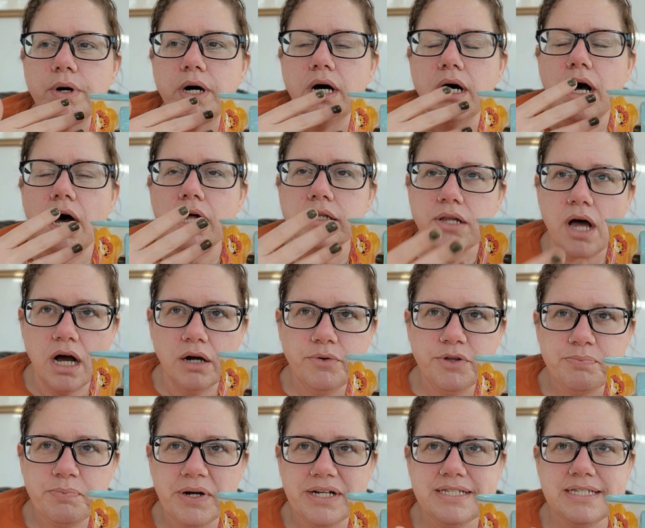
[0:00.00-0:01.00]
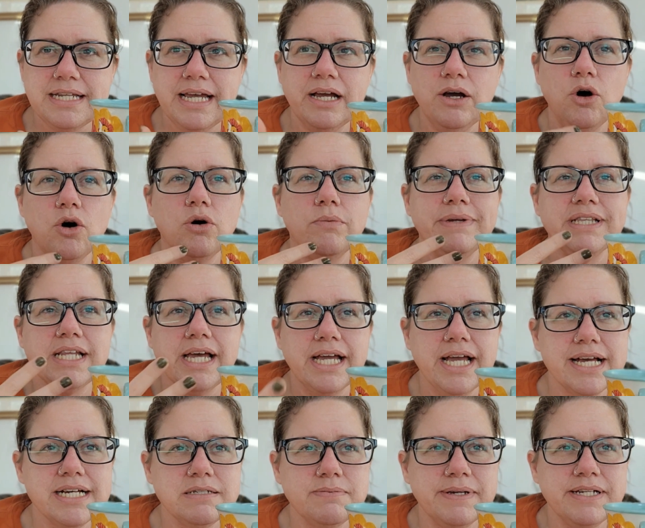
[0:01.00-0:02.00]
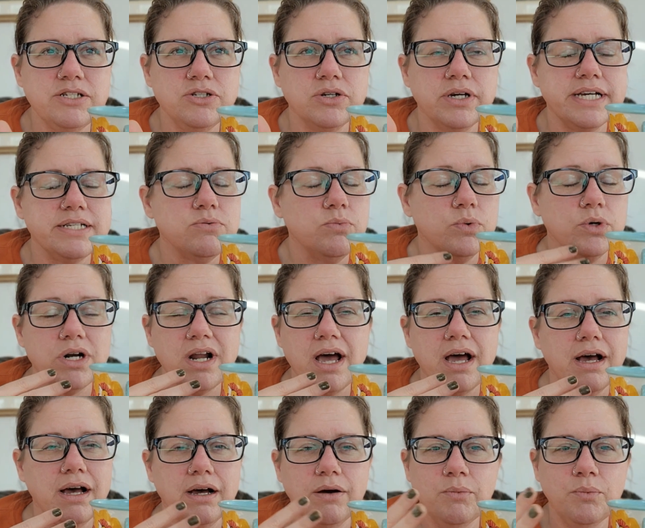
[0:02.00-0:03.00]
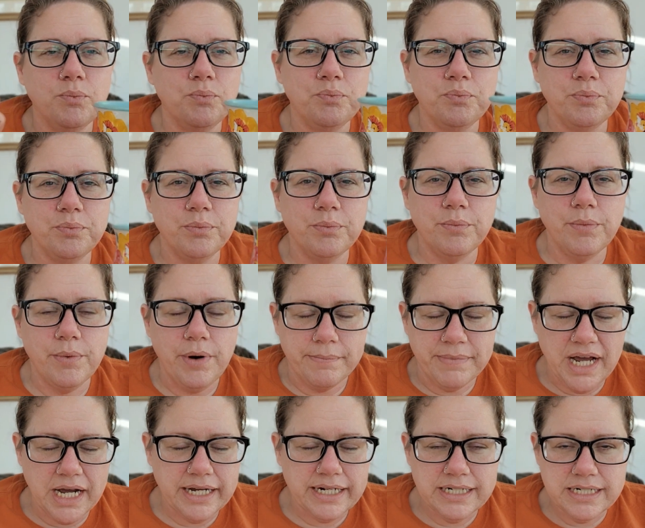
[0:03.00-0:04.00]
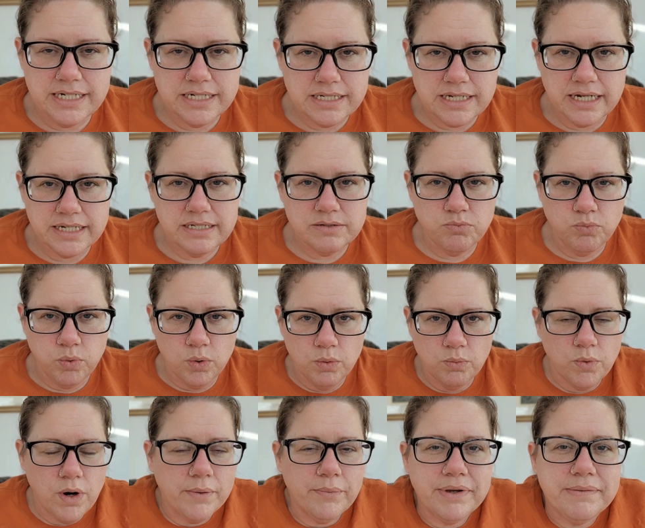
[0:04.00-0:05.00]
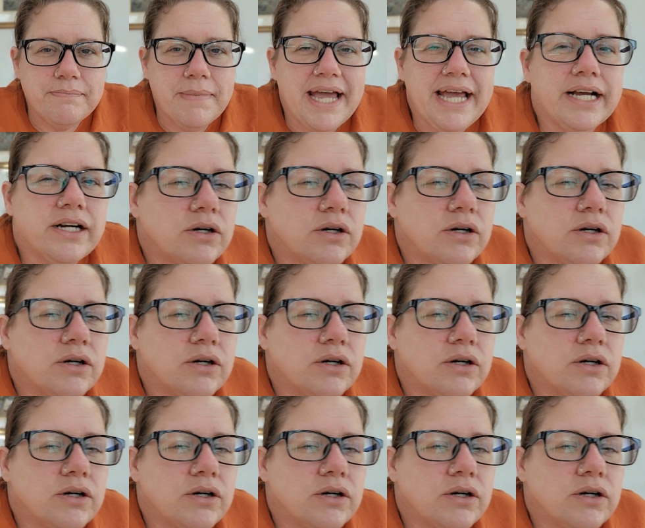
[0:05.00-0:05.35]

along with Brett staying home, and like I explained to you guys, I'm not going to discuss what we make or